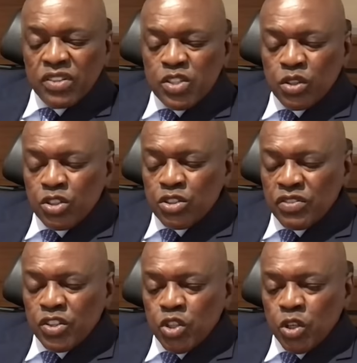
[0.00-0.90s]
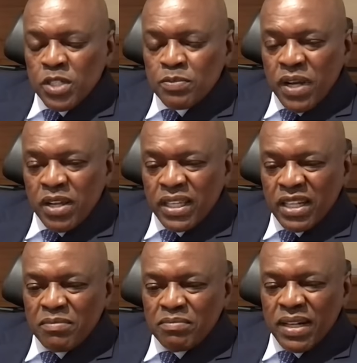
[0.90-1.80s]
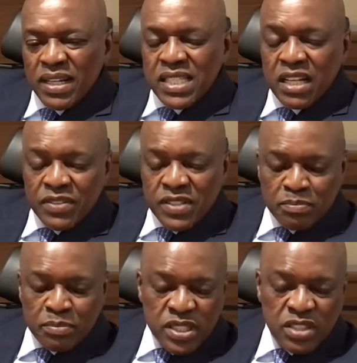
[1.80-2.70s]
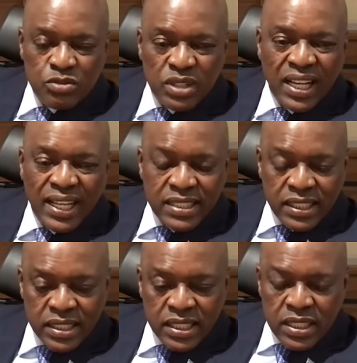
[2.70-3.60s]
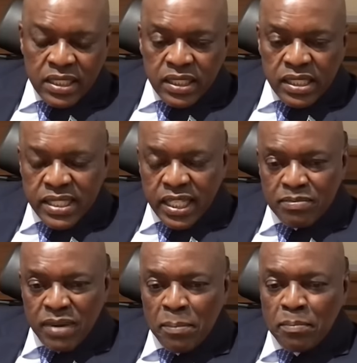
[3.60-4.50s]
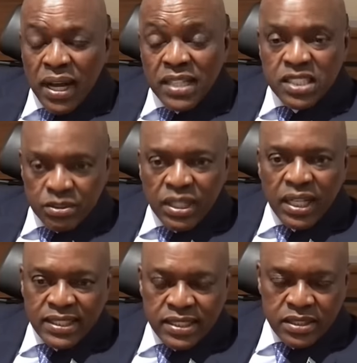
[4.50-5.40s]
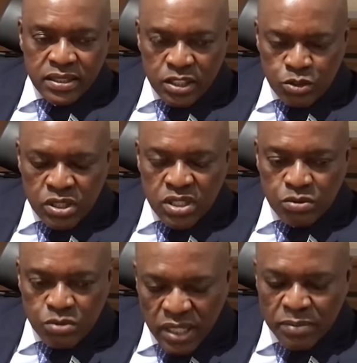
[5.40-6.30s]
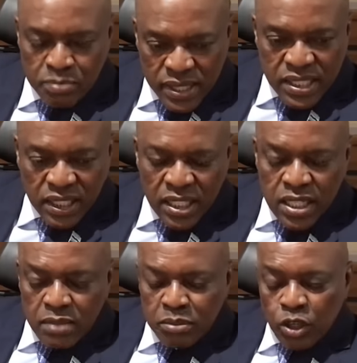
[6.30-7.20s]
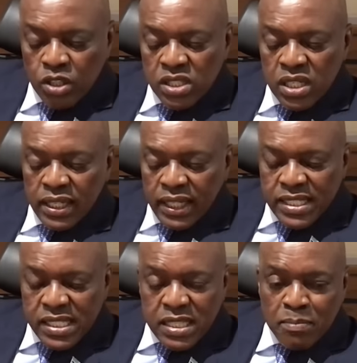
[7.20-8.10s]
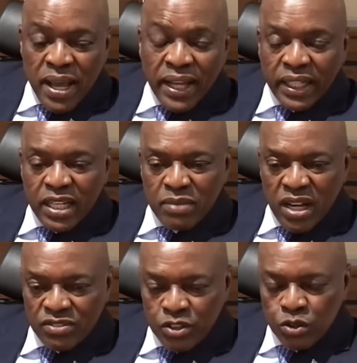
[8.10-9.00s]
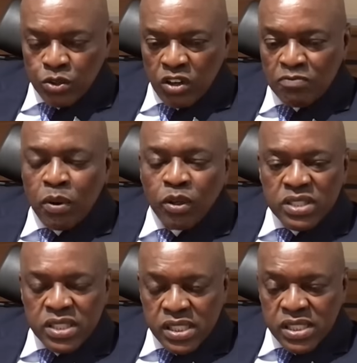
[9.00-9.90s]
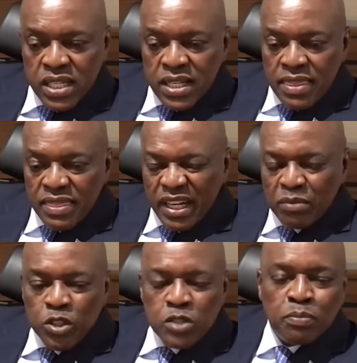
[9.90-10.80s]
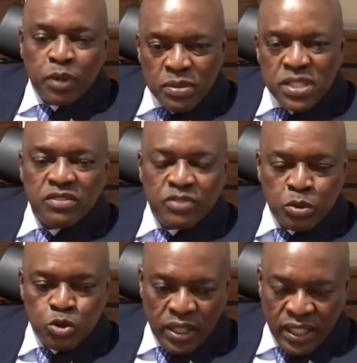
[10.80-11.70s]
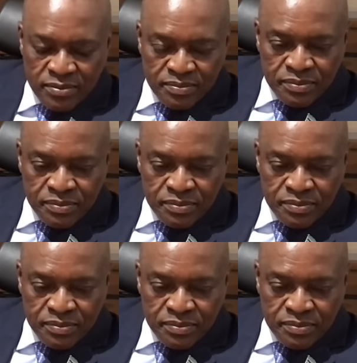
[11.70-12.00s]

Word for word: is not driven so much by getting myself as a person re-elected is getting my party re-elected. That's what's really pressing because it is the bearer, in my view, of policies that are most promising for Botswana.